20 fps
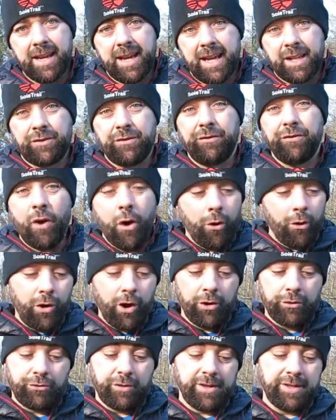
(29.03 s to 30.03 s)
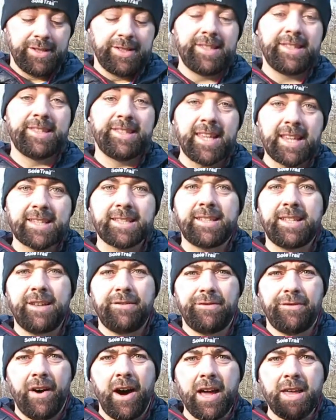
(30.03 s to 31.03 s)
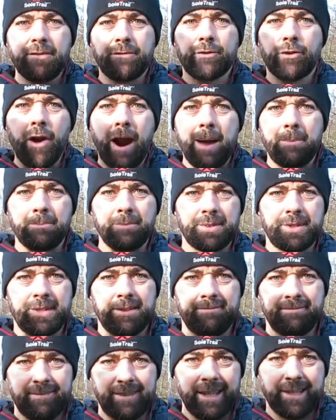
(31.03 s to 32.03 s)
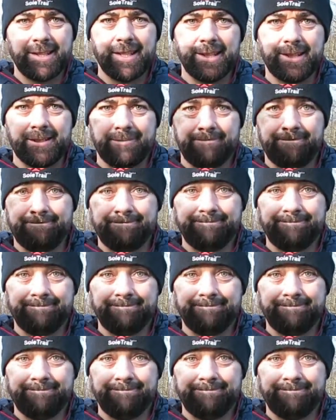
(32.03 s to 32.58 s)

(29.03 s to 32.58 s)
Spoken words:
It's 465 grams, this is.